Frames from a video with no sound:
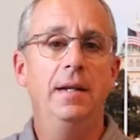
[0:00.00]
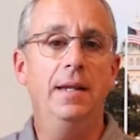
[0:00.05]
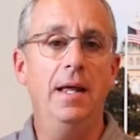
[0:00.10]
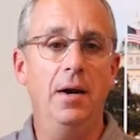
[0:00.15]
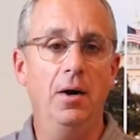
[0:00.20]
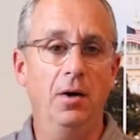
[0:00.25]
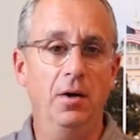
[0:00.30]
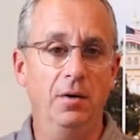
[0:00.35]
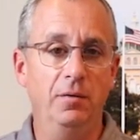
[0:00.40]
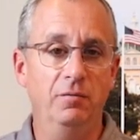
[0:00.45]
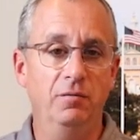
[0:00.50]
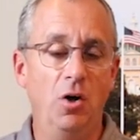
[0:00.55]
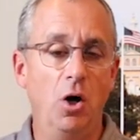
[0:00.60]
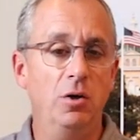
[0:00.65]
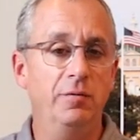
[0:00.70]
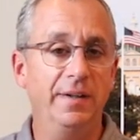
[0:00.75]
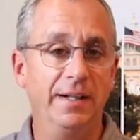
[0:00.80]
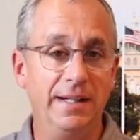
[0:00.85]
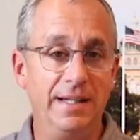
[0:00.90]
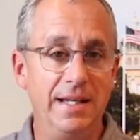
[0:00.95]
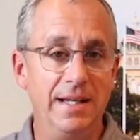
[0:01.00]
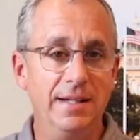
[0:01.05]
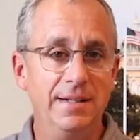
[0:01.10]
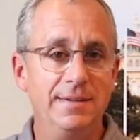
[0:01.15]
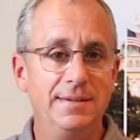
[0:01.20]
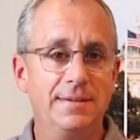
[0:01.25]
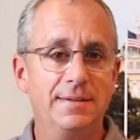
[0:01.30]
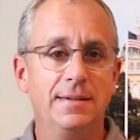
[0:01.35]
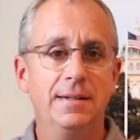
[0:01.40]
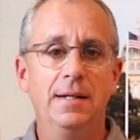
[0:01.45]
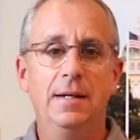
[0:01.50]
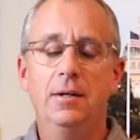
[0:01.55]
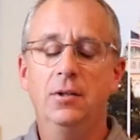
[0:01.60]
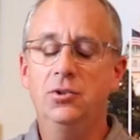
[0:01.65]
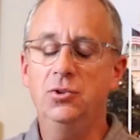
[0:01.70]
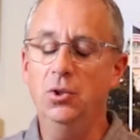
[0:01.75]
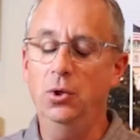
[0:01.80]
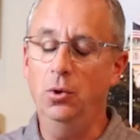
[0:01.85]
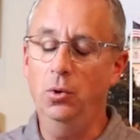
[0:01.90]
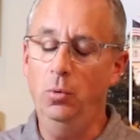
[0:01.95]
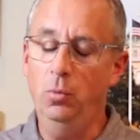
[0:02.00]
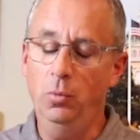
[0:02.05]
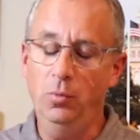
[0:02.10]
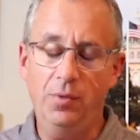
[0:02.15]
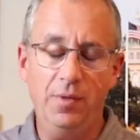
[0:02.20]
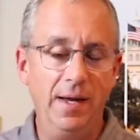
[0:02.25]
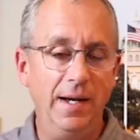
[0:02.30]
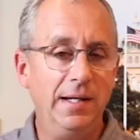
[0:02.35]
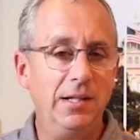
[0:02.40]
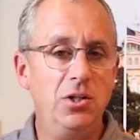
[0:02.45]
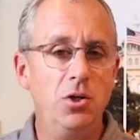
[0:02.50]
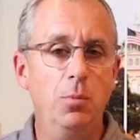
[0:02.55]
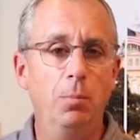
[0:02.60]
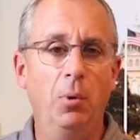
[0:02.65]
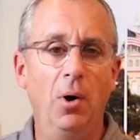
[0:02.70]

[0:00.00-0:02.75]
that are involving kids. So thank you,